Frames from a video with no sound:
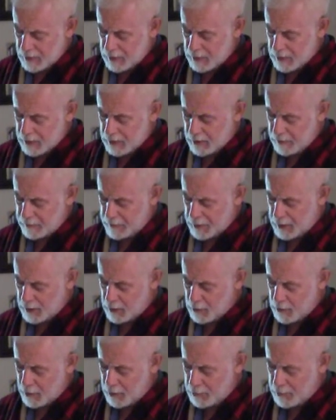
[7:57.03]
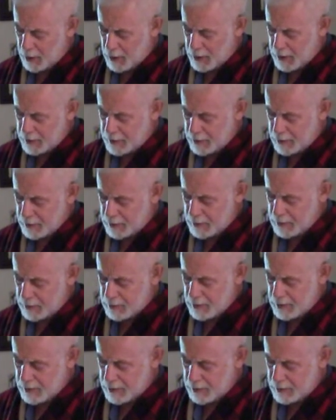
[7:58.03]
The fellow who brought in
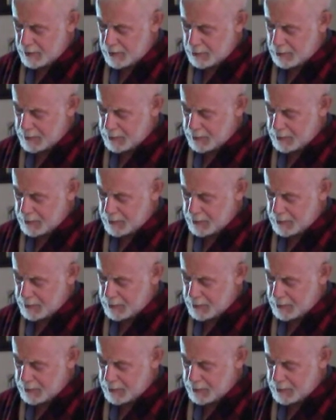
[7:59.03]
the